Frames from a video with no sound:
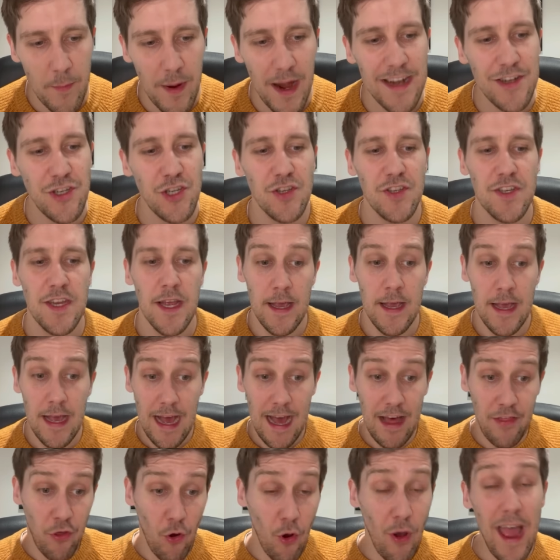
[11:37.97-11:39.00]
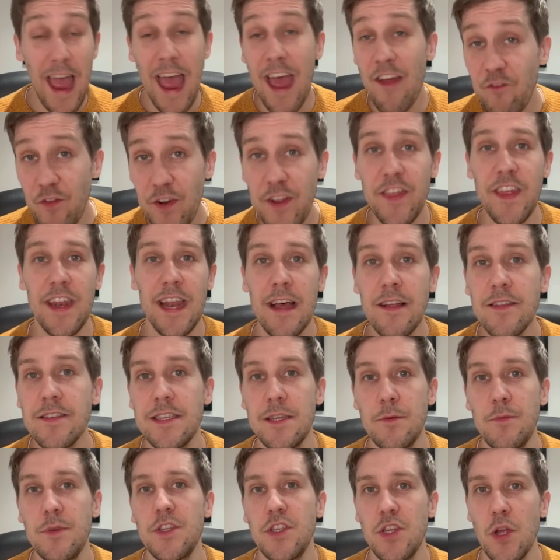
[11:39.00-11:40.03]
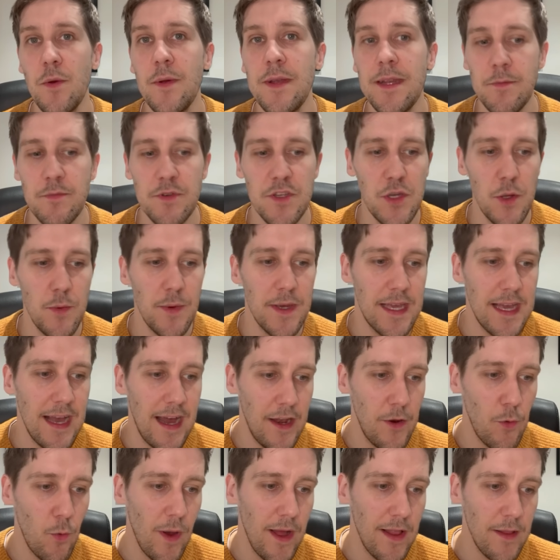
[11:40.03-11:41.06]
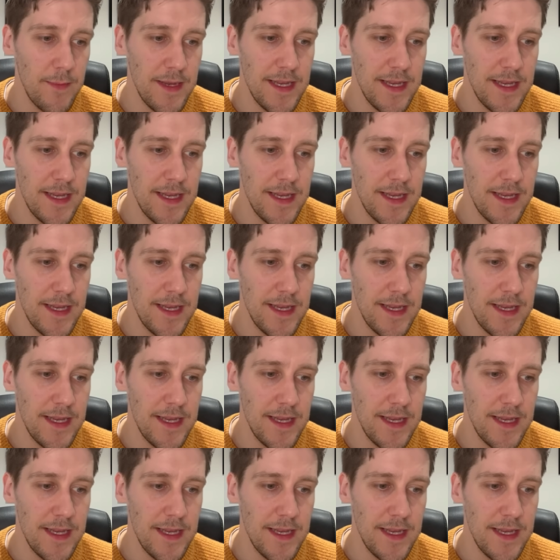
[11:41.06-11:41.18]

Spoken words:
But I thought everything else he was doing kind of well.